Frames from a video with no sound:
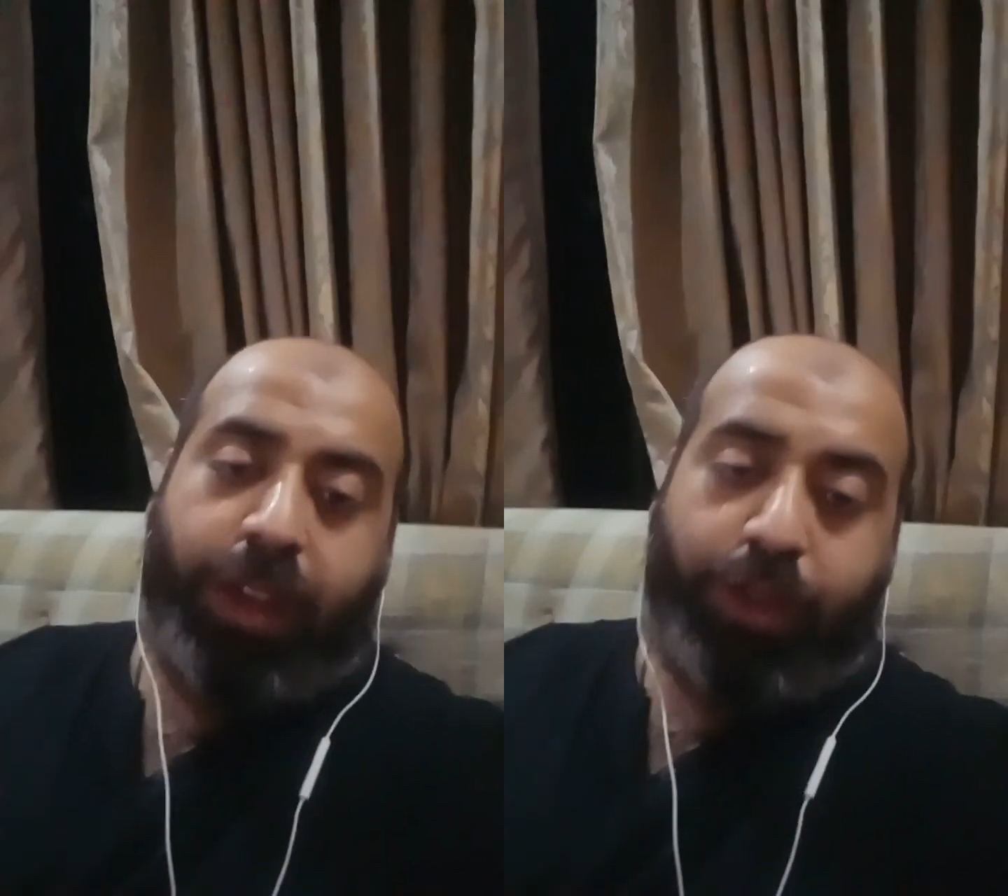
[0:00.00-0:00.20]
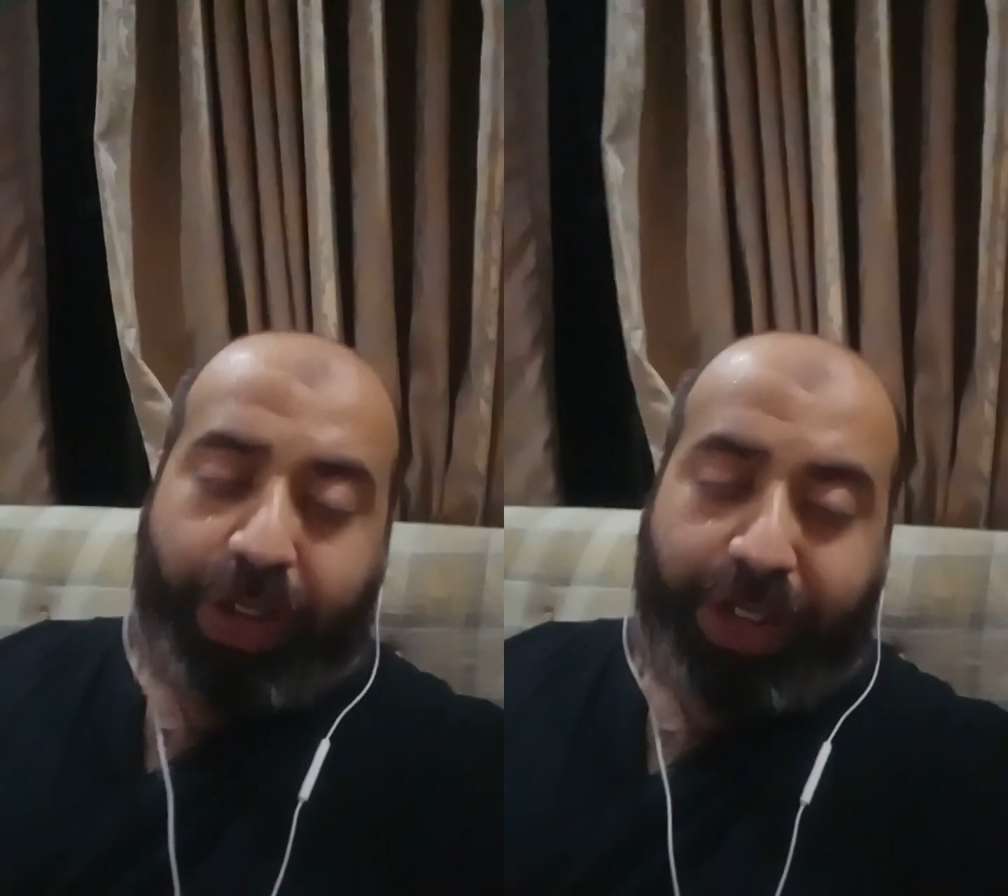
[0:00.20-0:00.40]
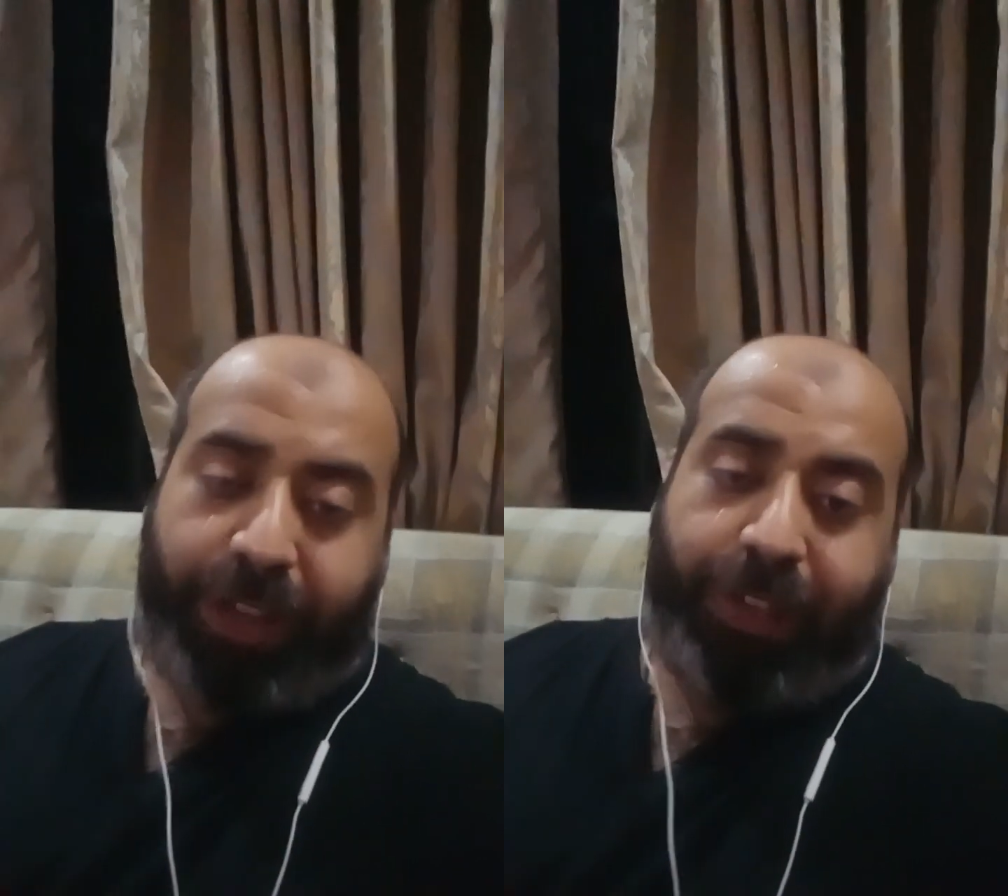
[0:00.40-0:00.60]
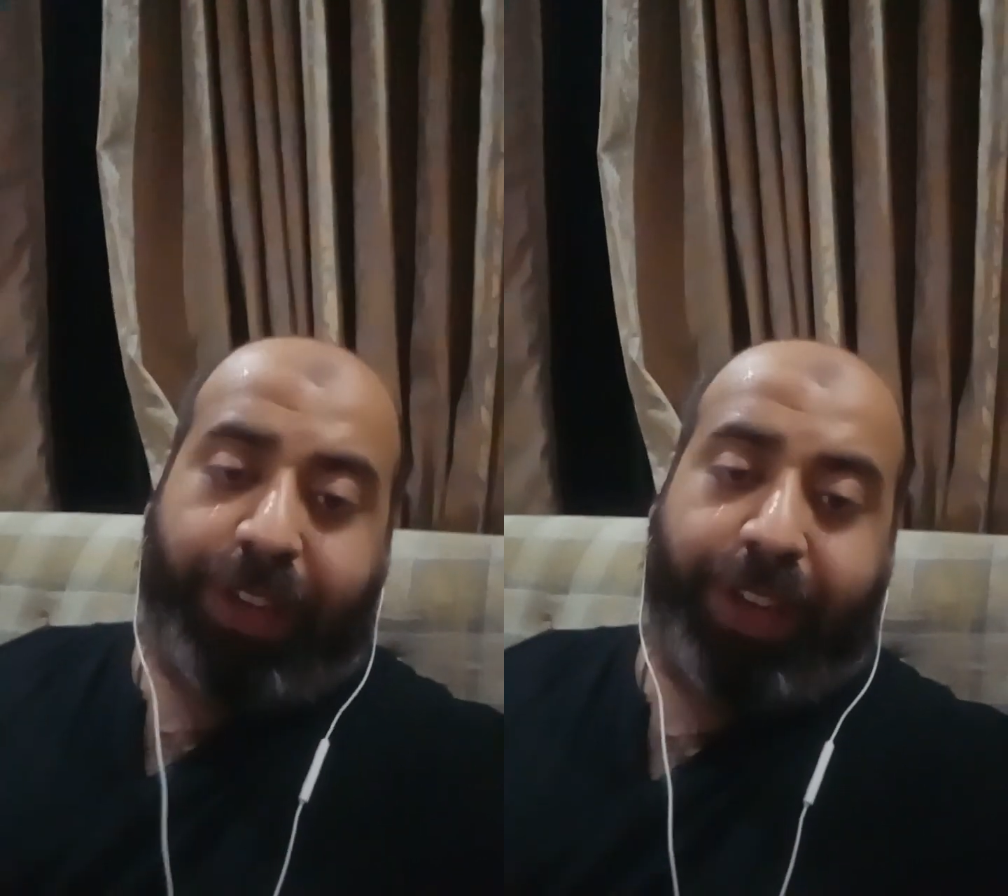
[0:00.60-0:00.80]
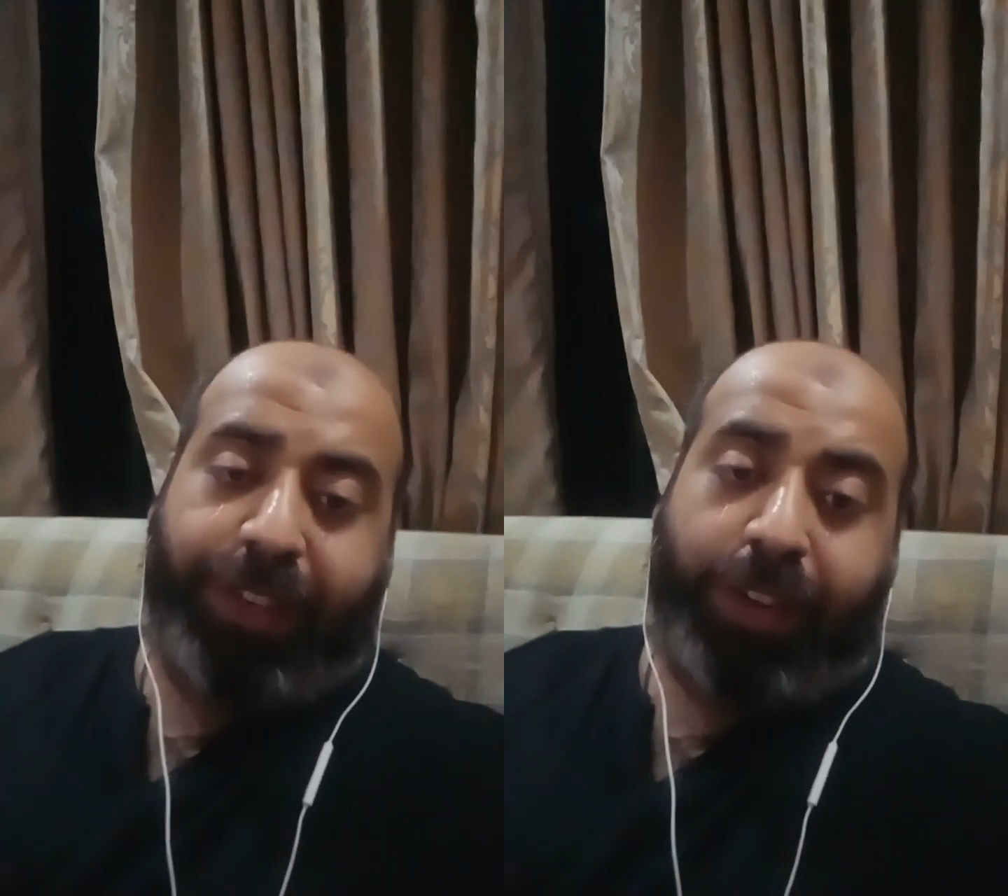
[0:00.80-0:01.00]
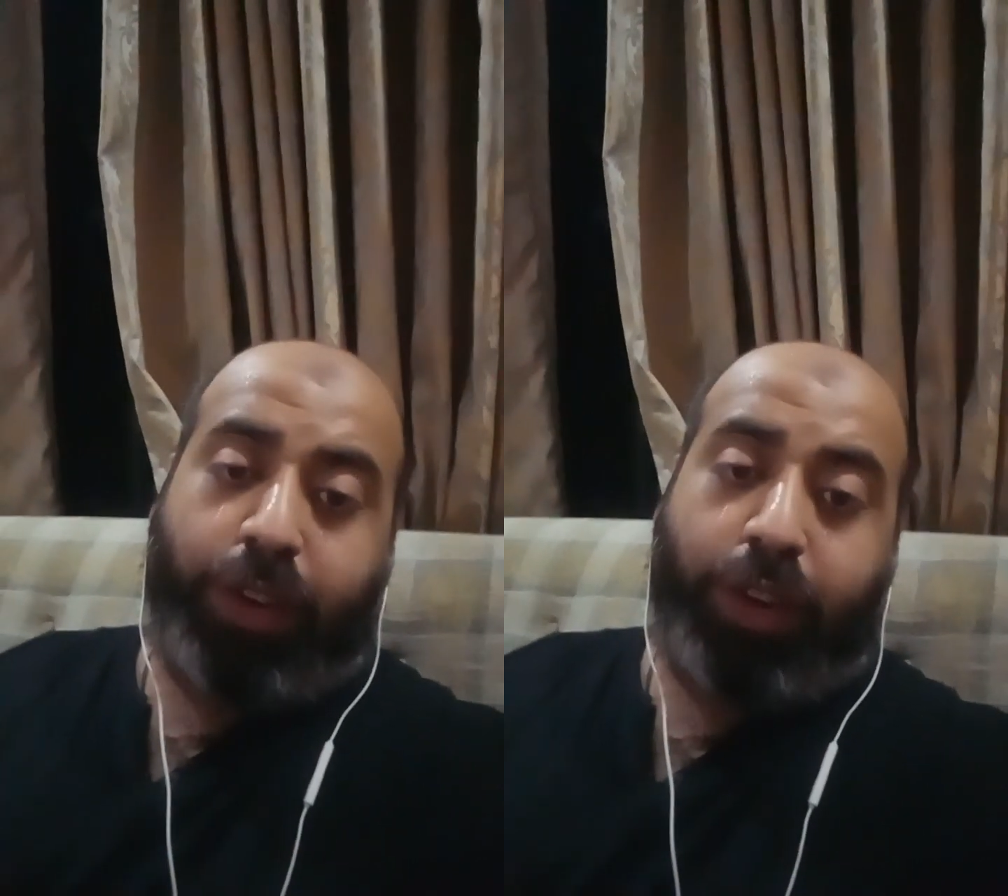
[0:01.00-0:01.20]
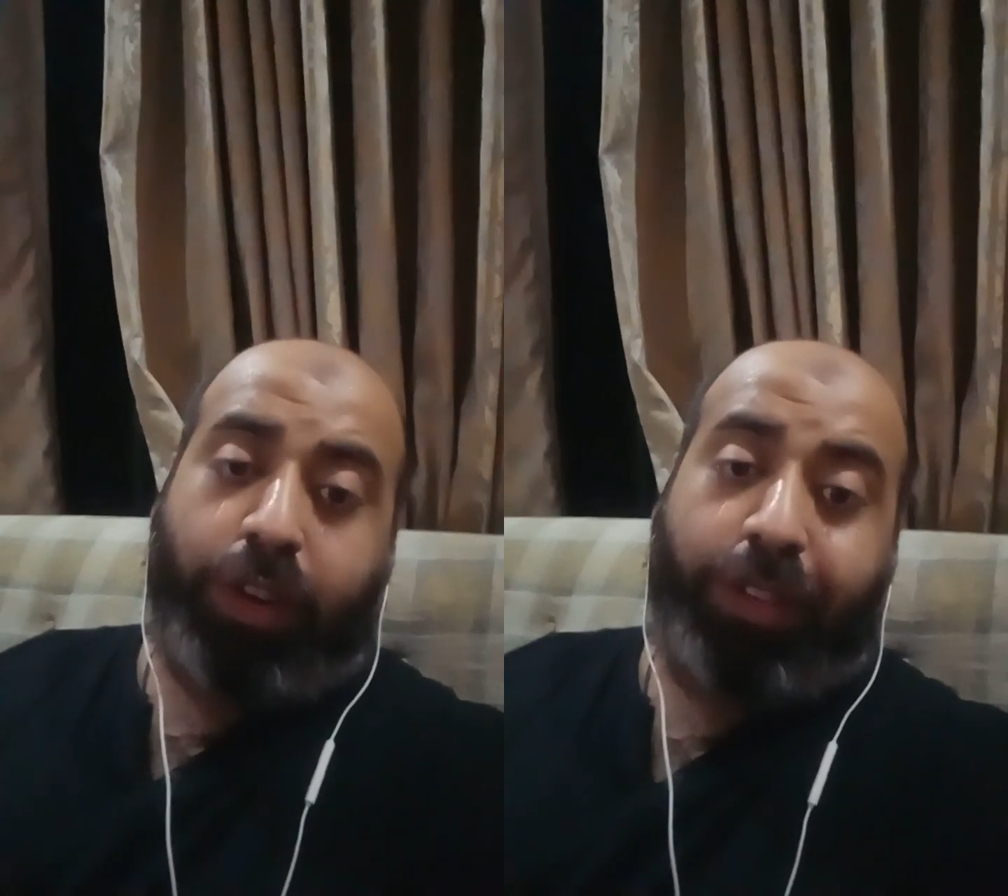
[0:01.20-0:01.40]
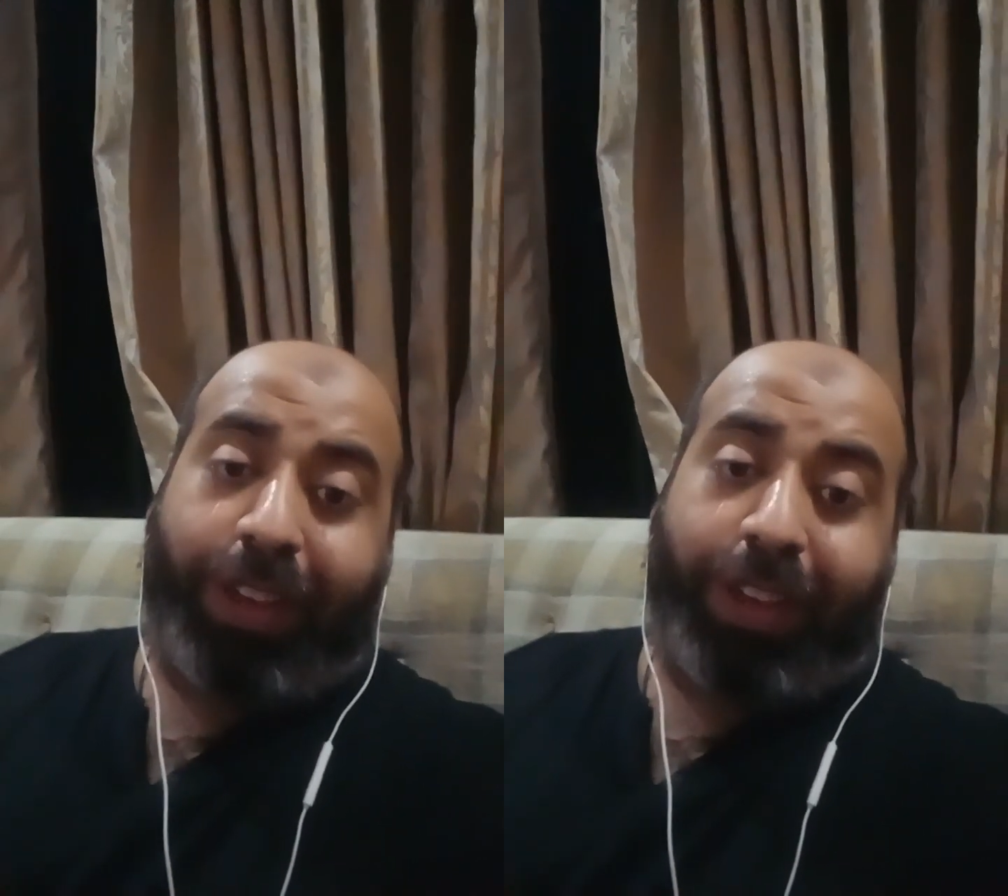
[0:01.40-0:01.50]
United States, across